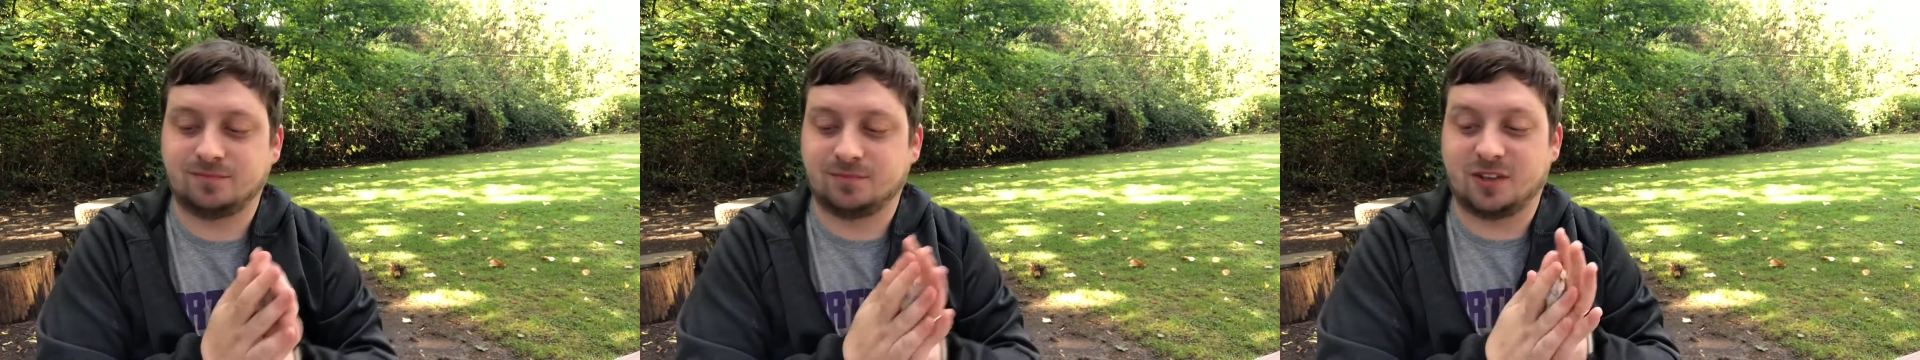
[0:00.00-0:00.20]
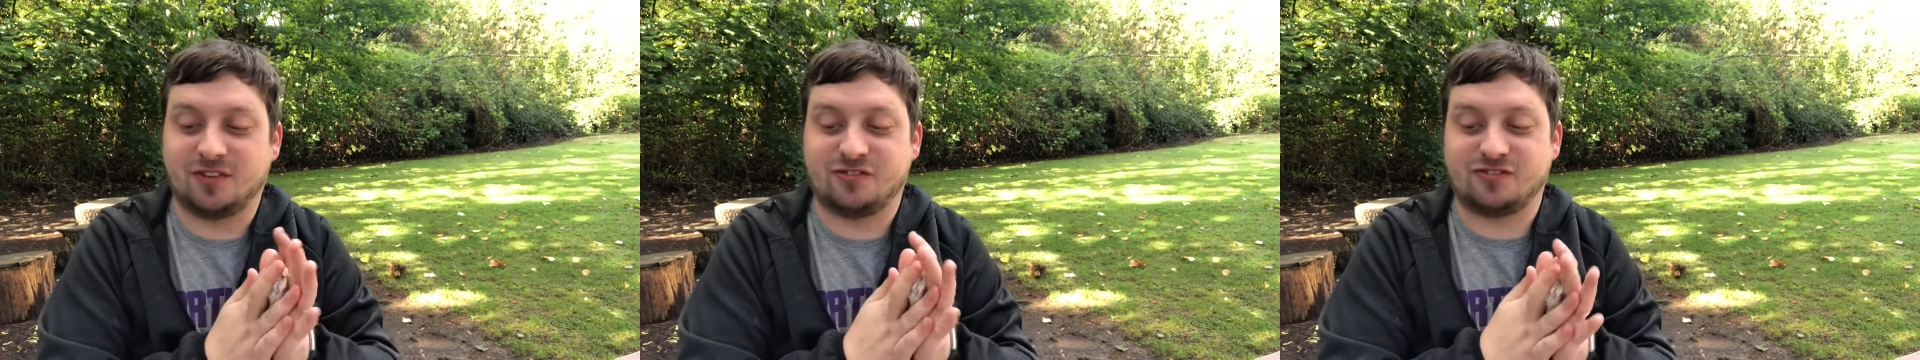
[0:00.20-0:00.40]

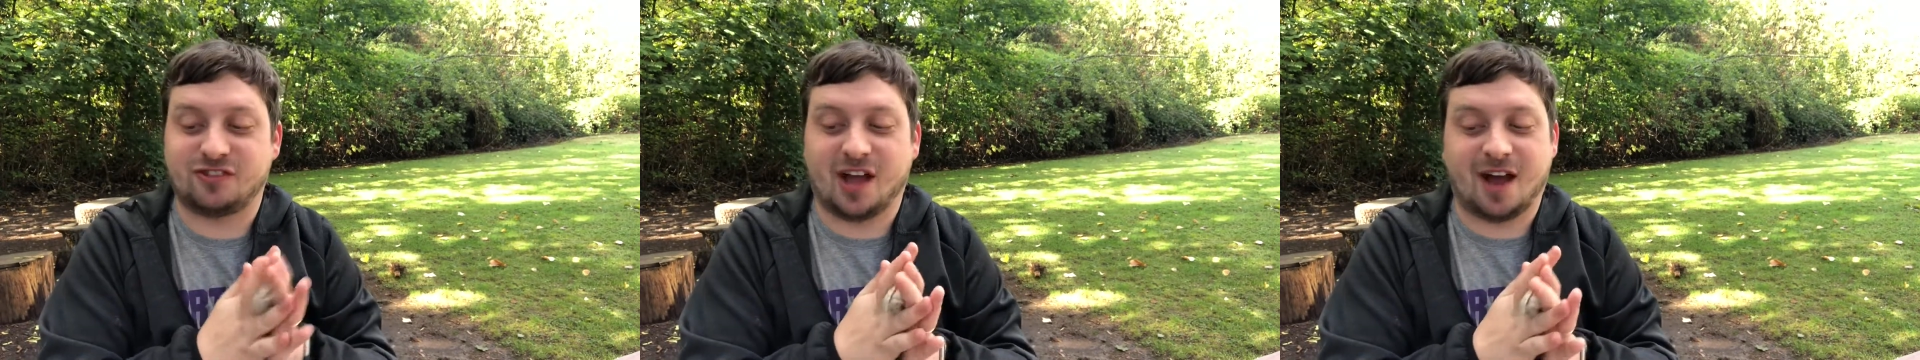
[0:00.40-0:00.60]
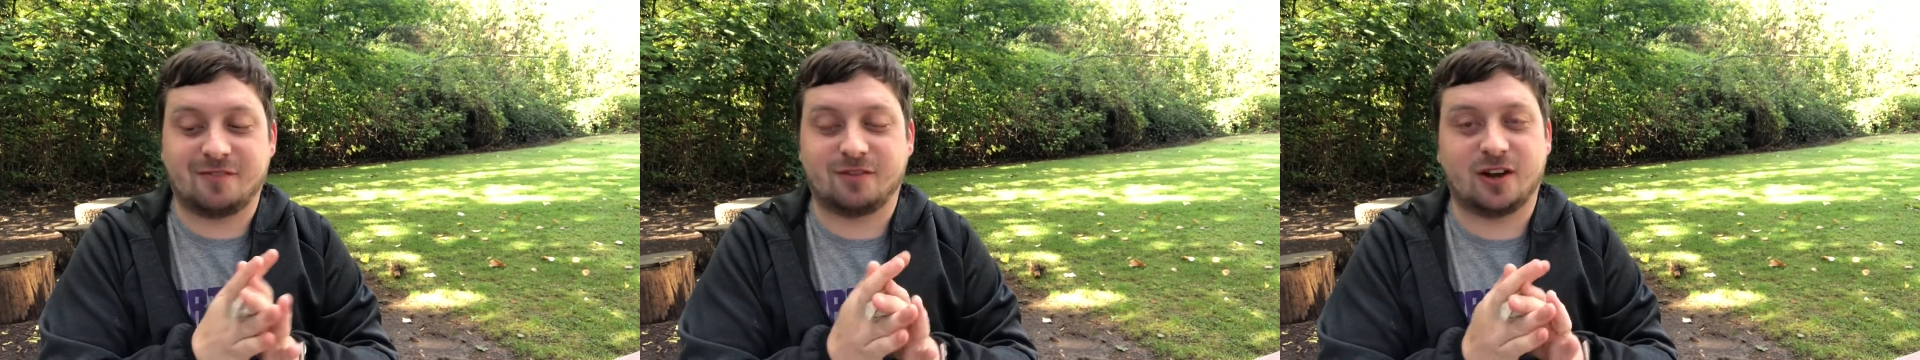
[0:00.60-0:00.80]
It's
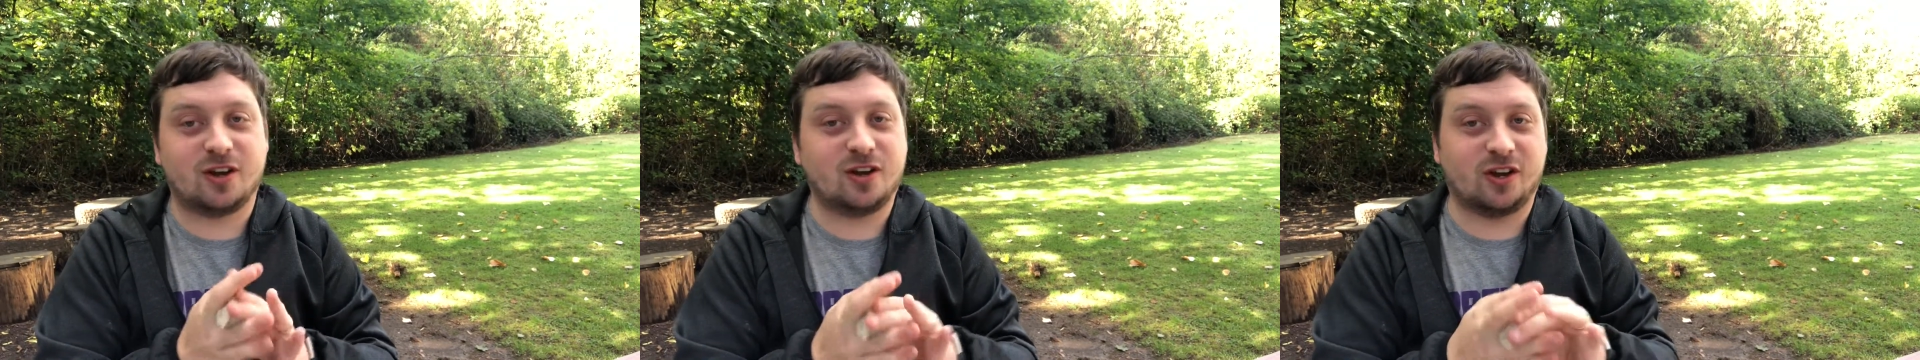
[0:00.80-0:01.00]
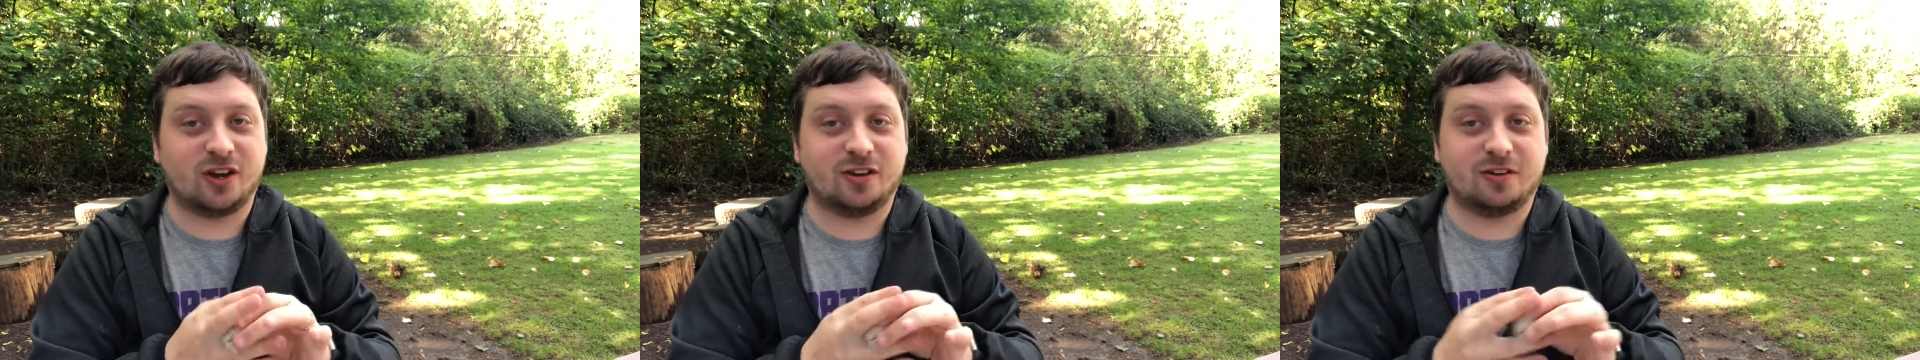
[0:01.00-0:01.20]
not very
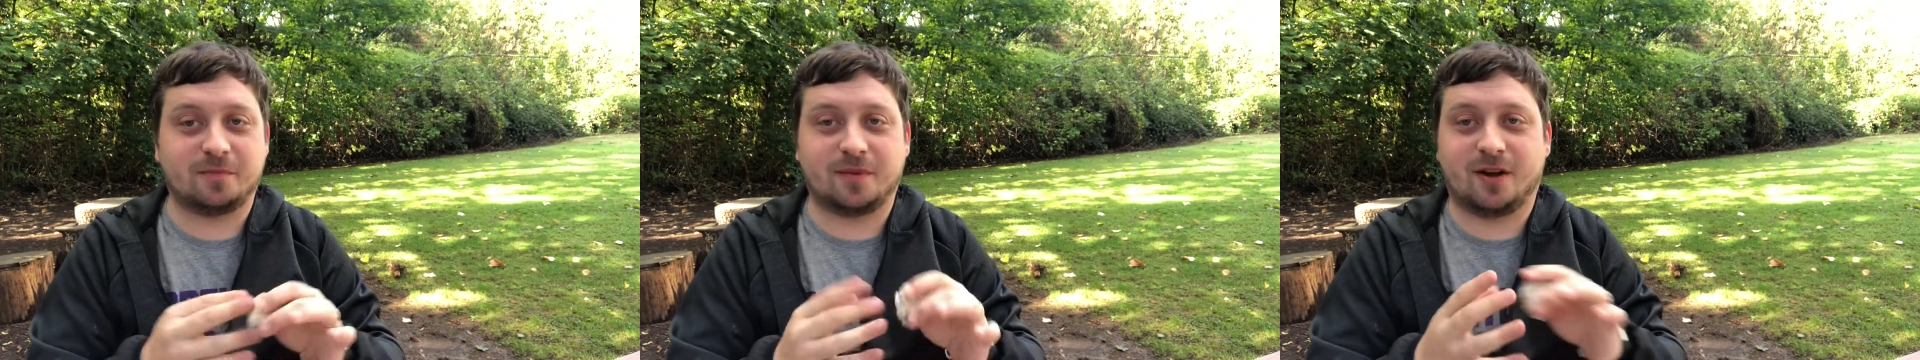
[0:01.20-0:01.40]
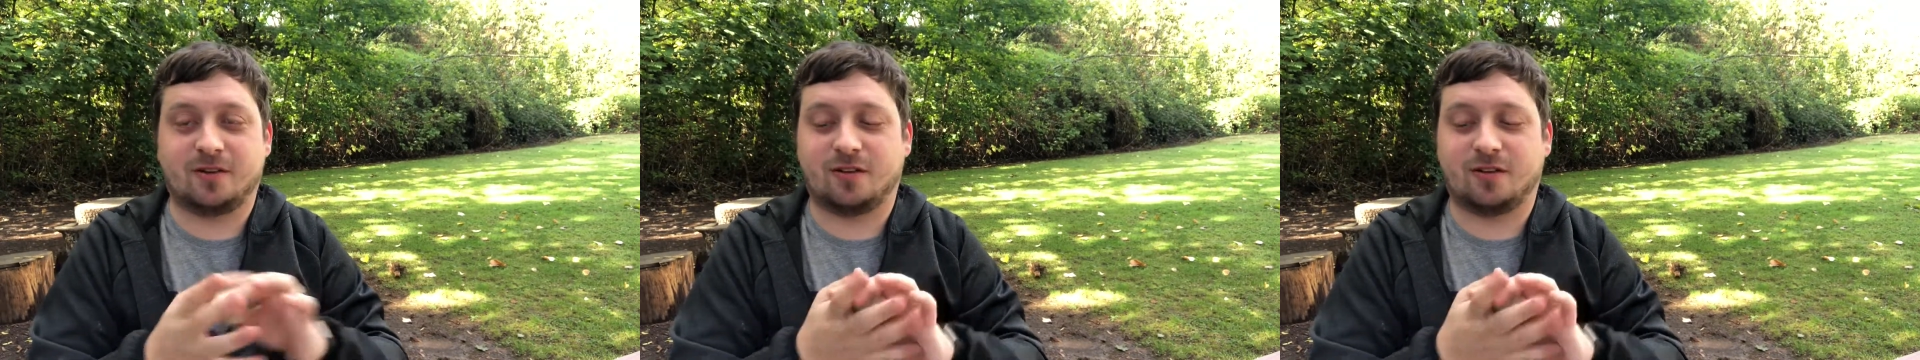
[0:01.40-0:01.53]
good compared